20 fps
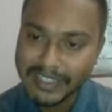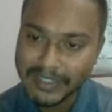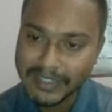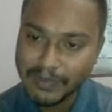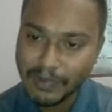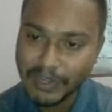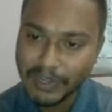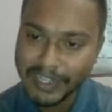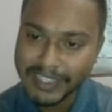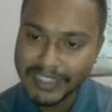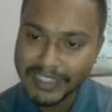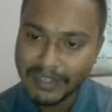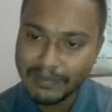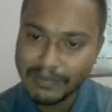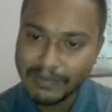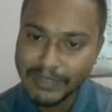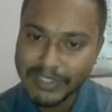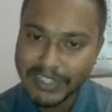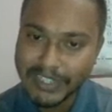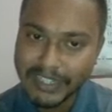small
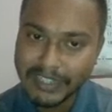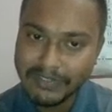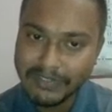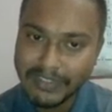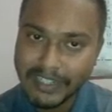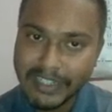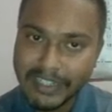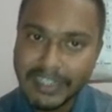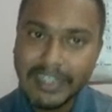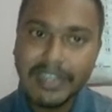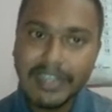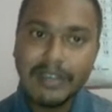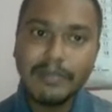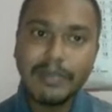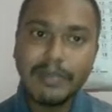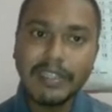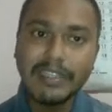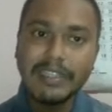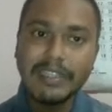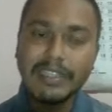examples are given,
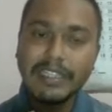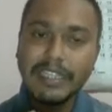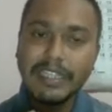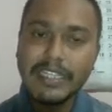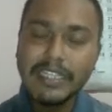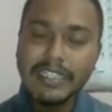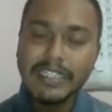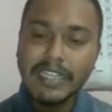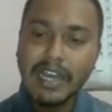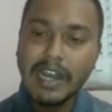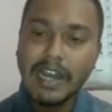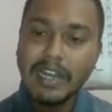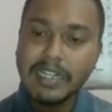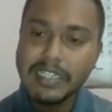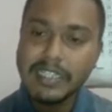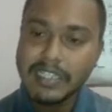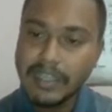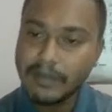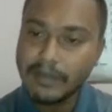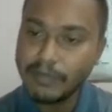but these are
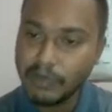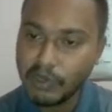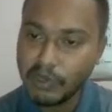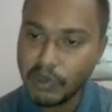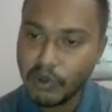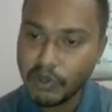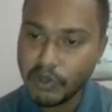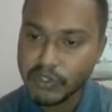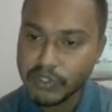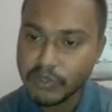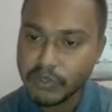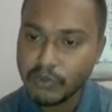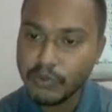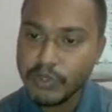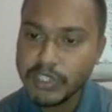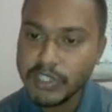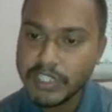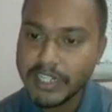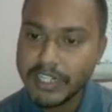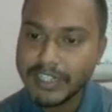some laws
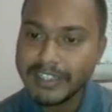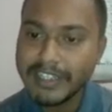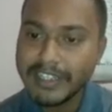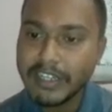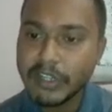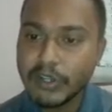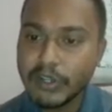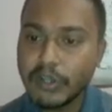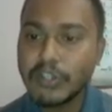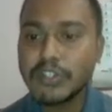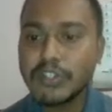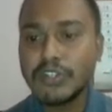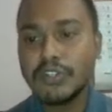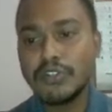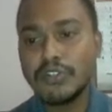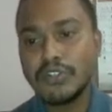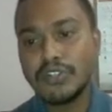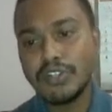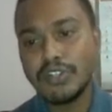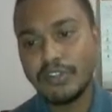which are in the
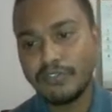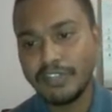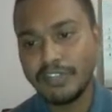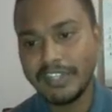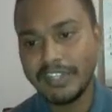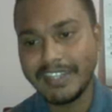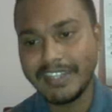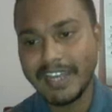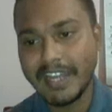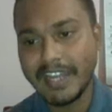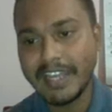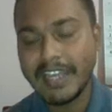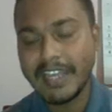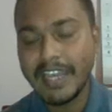Constitution of India,